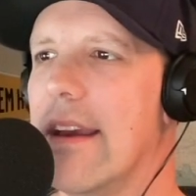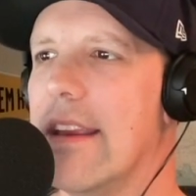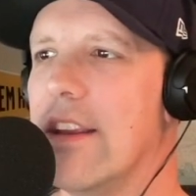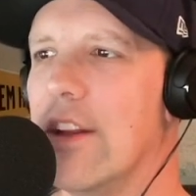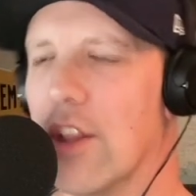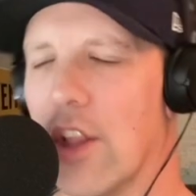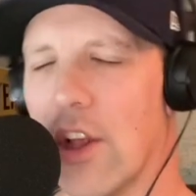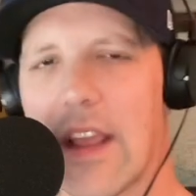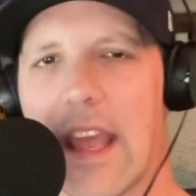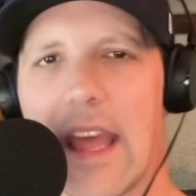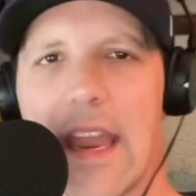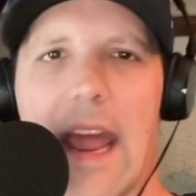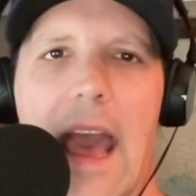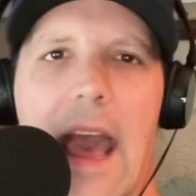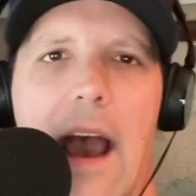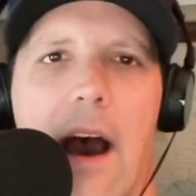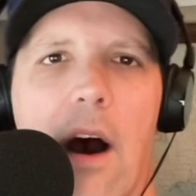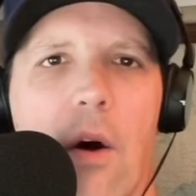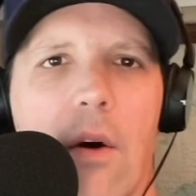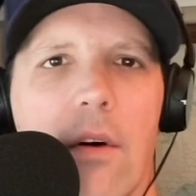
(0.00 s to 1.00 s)
you look at
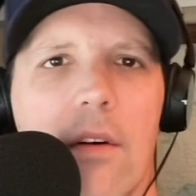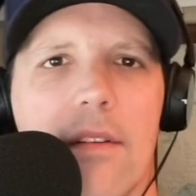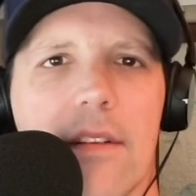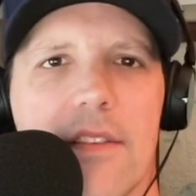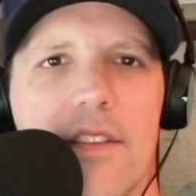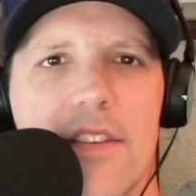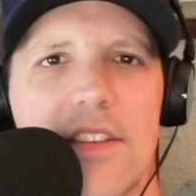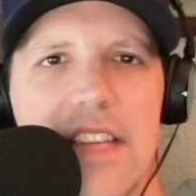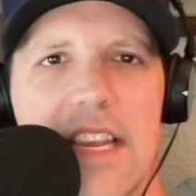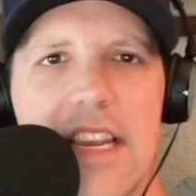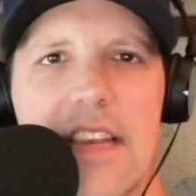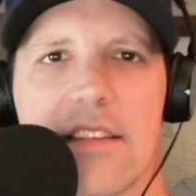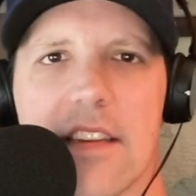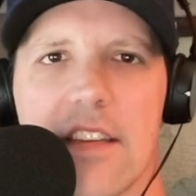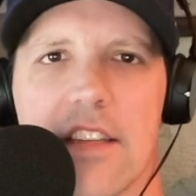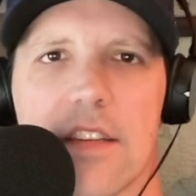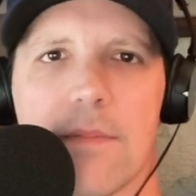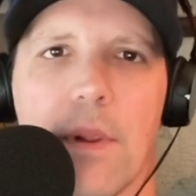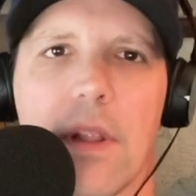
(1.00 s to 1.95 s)
how the season has